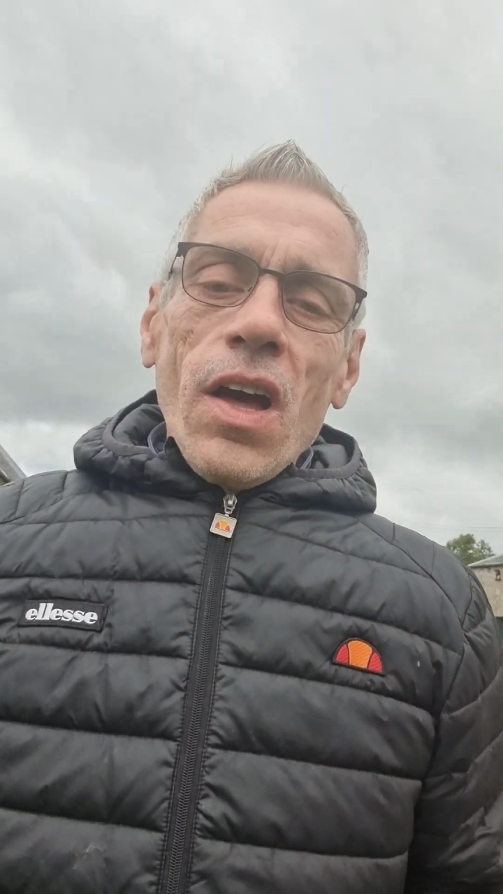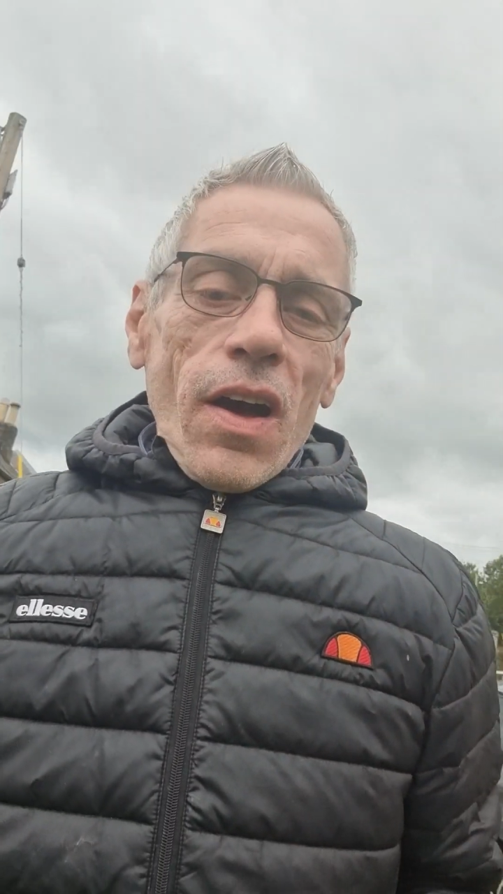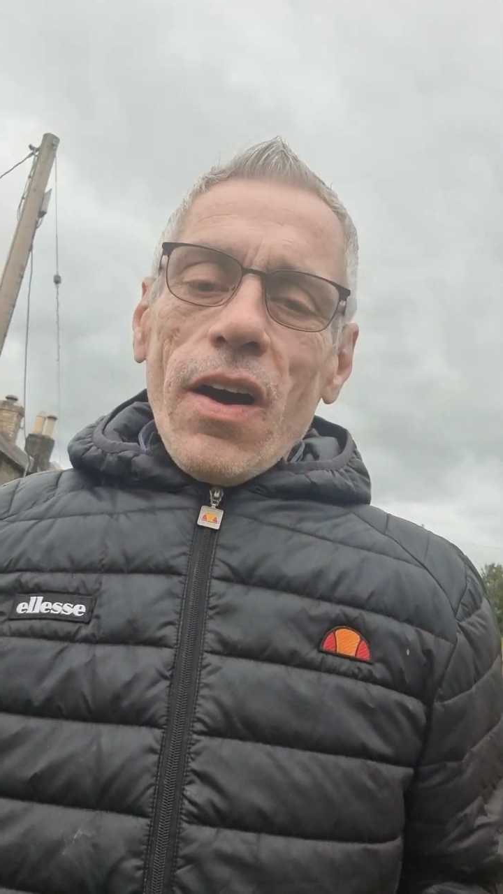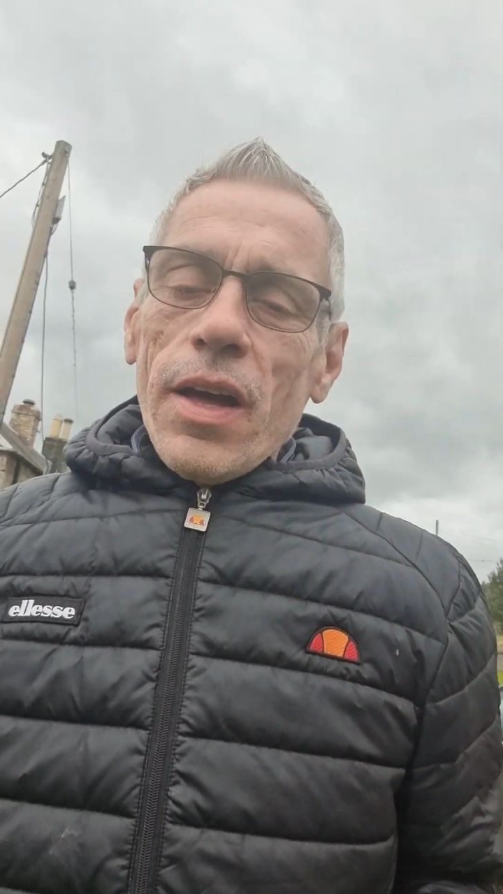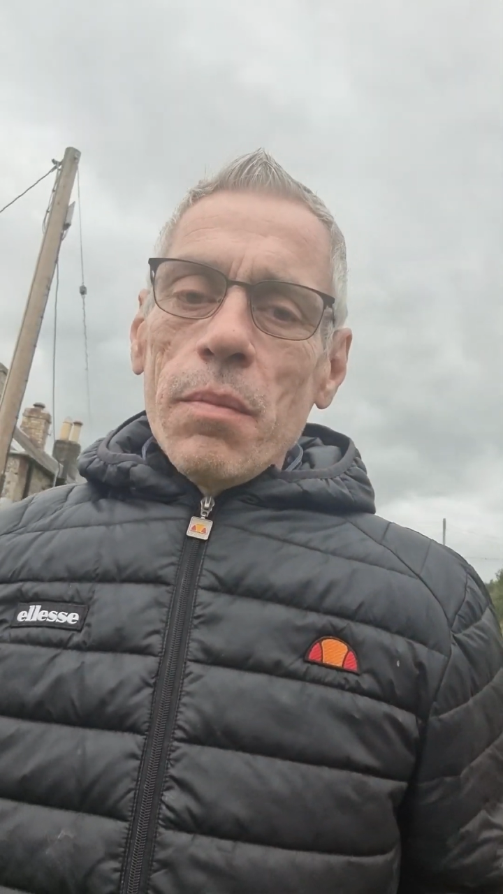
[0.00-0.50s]

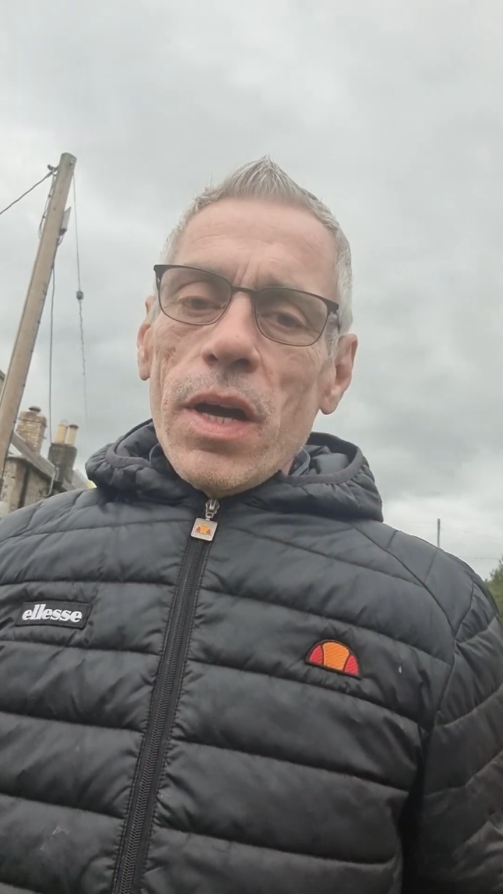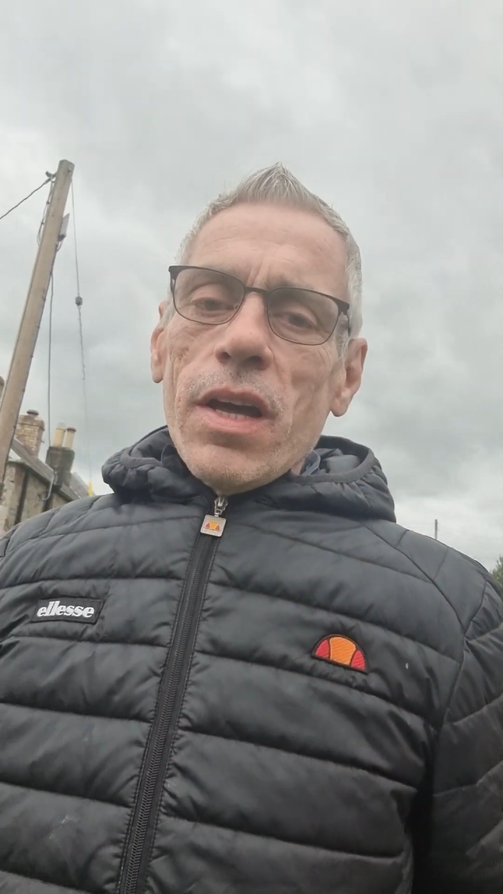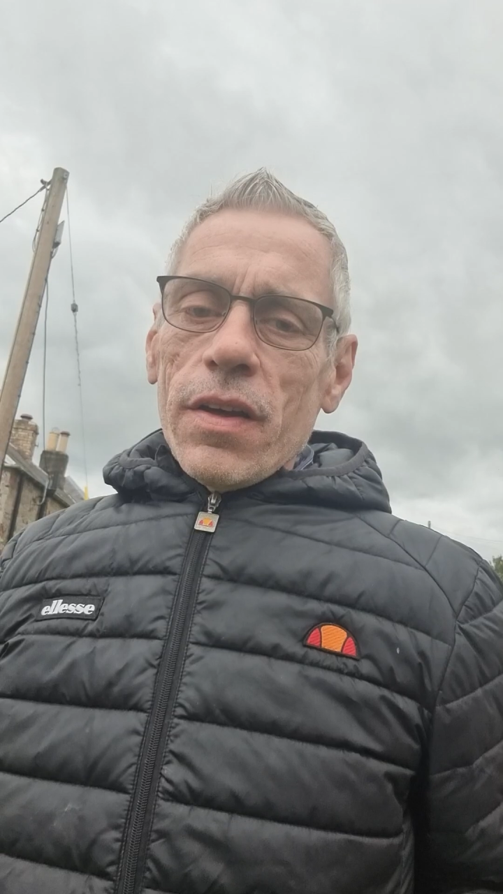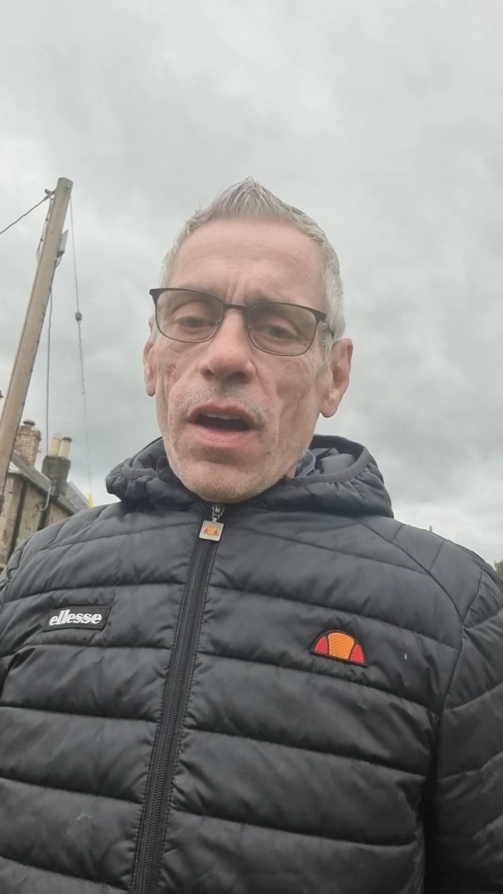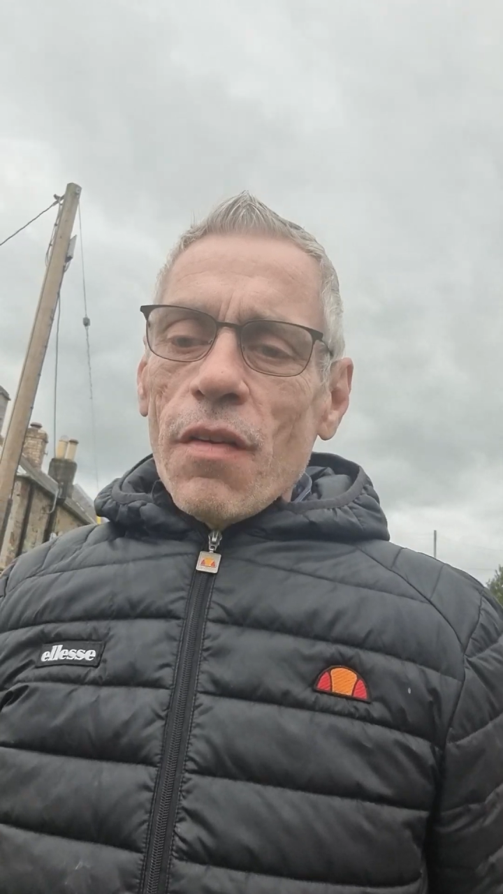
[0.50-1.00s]

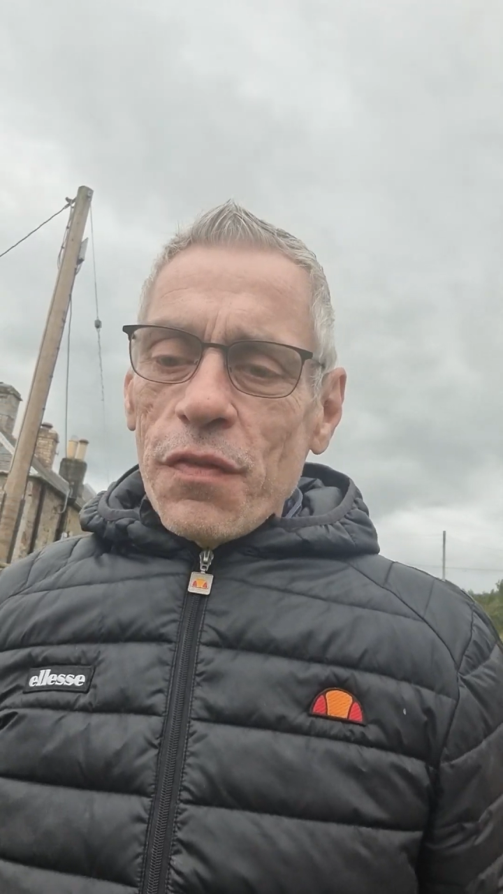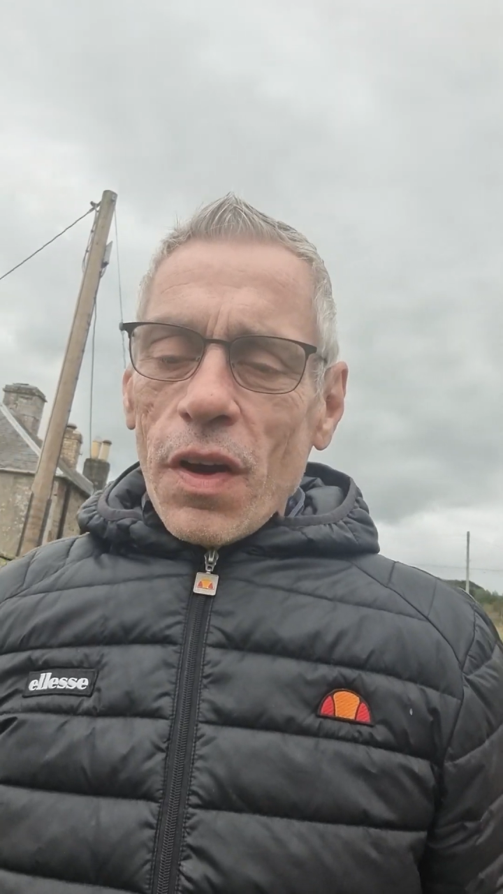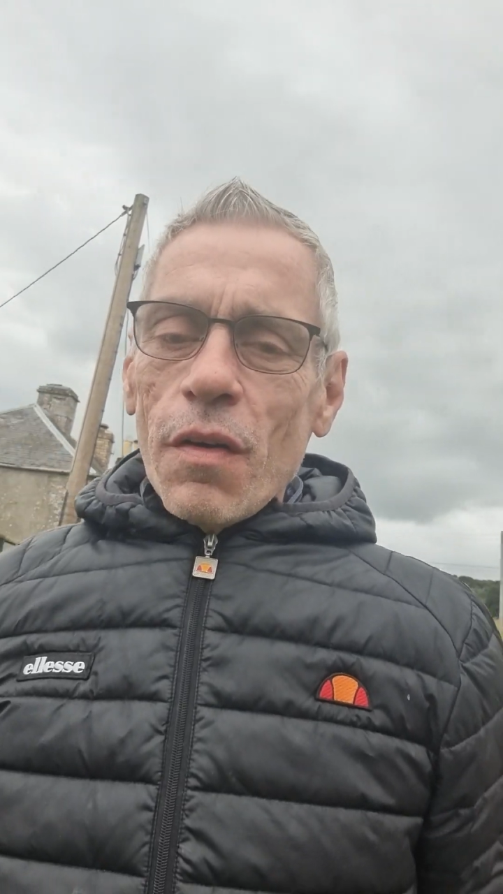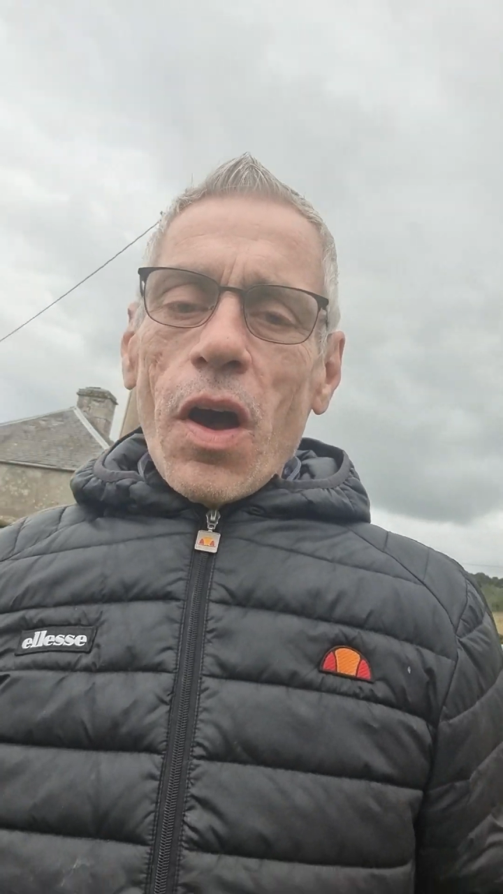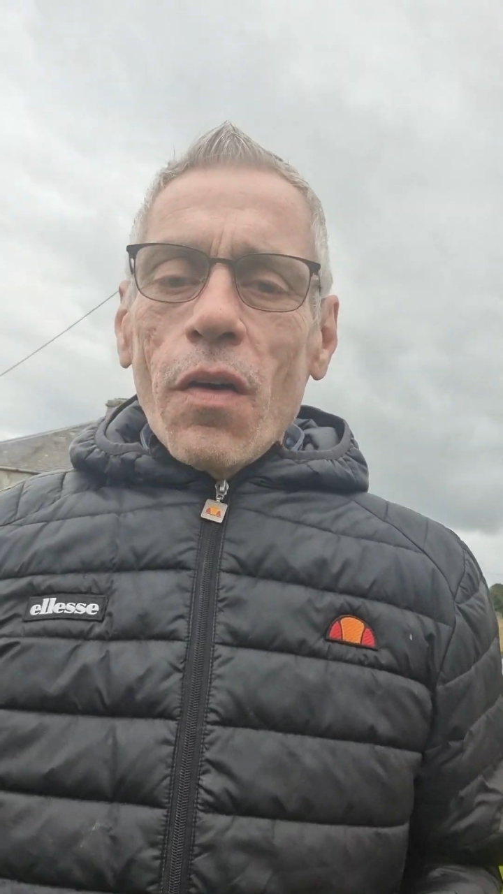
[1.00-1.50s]

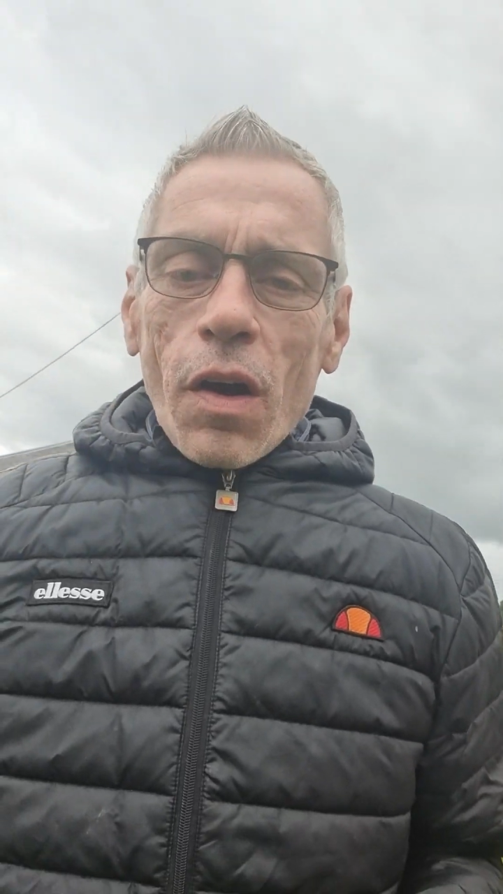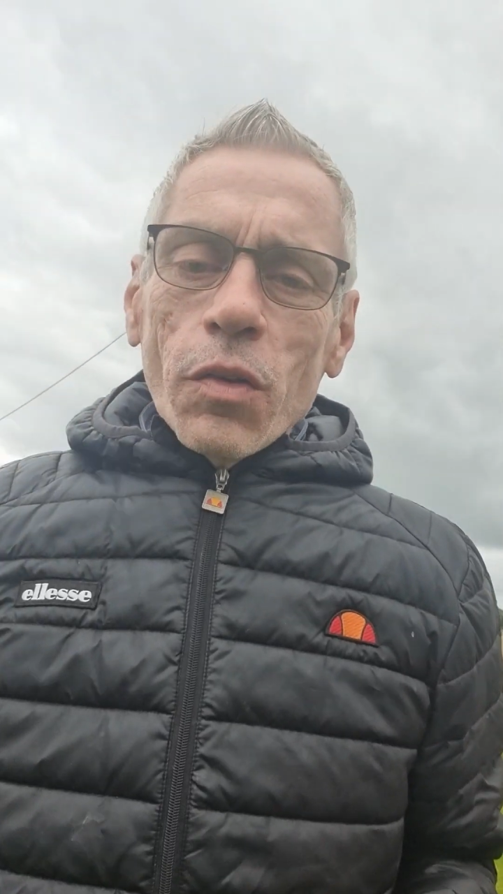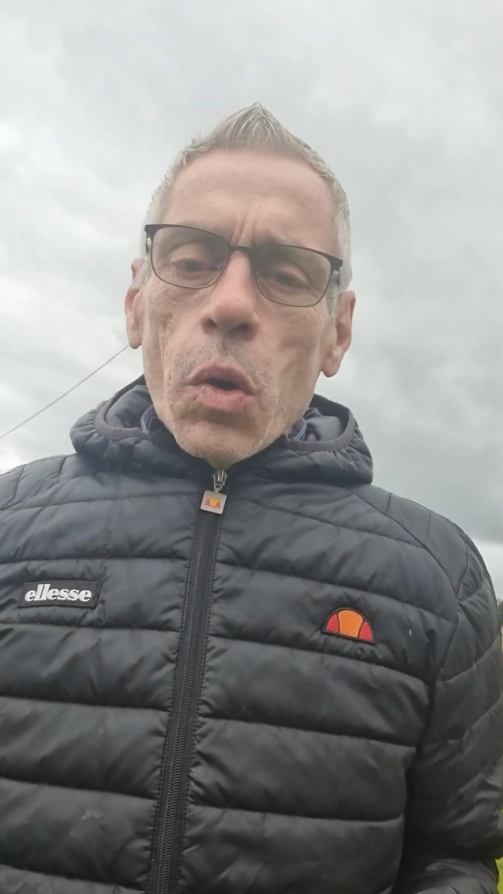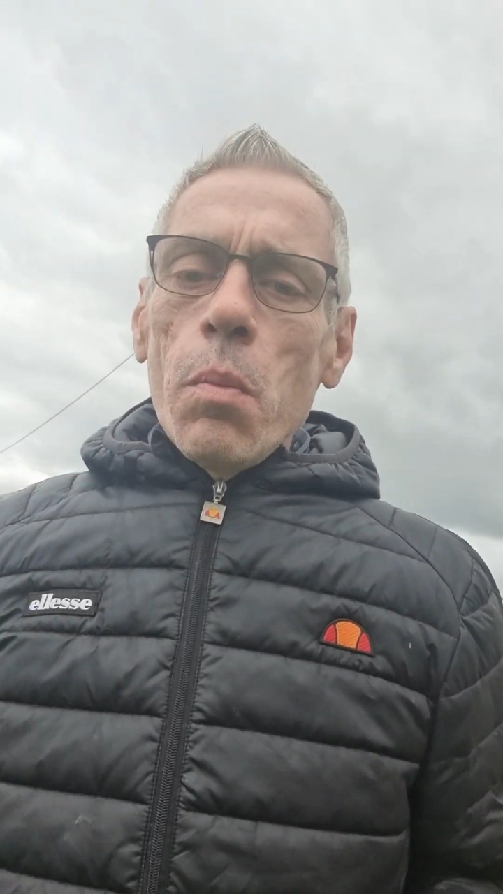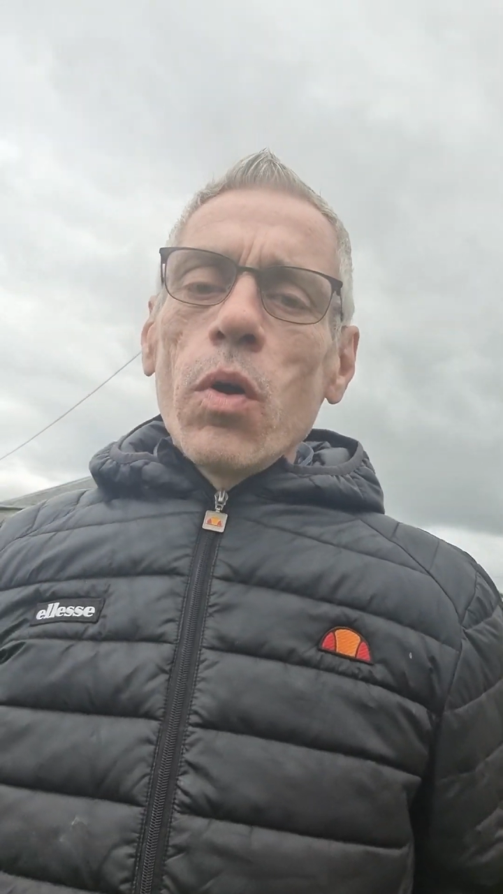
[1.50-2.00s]

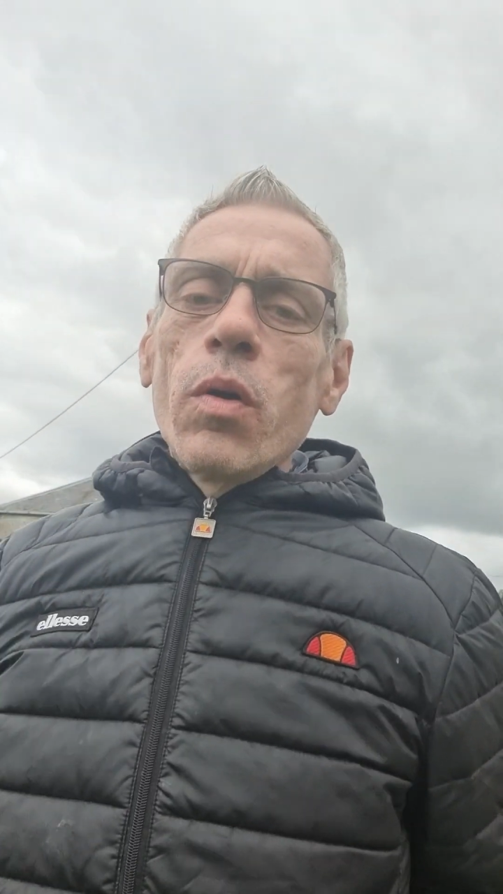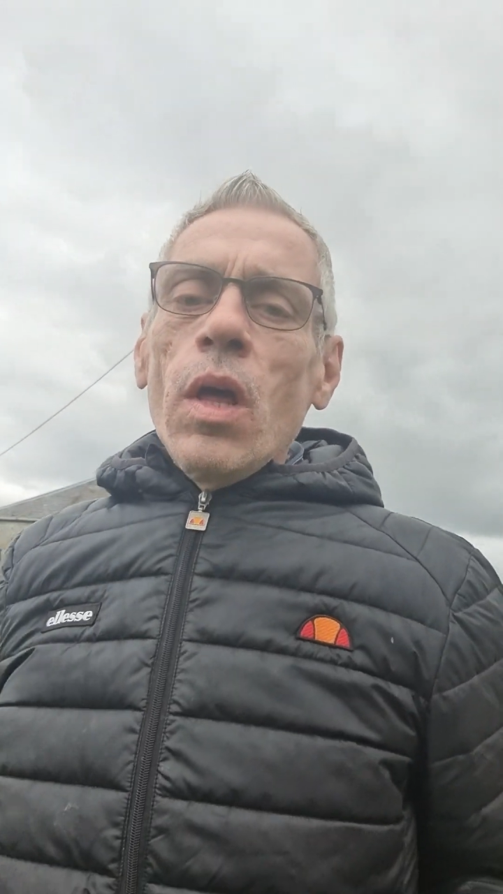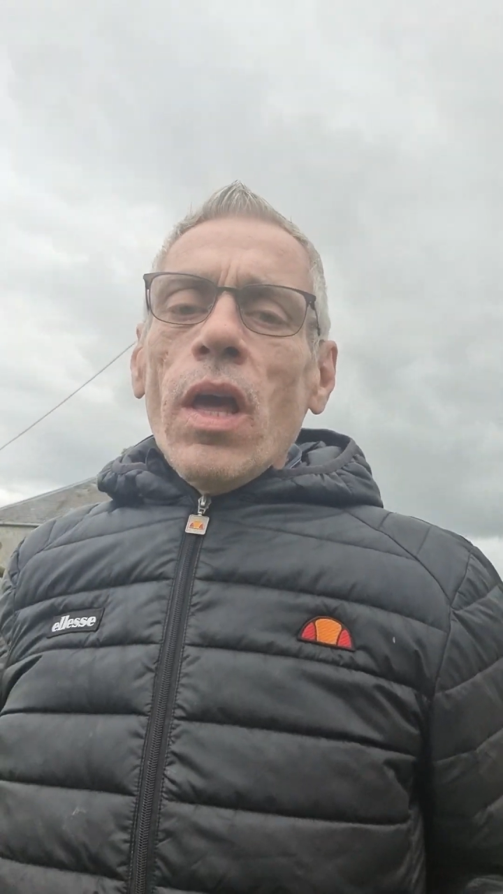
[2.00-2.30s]
got more.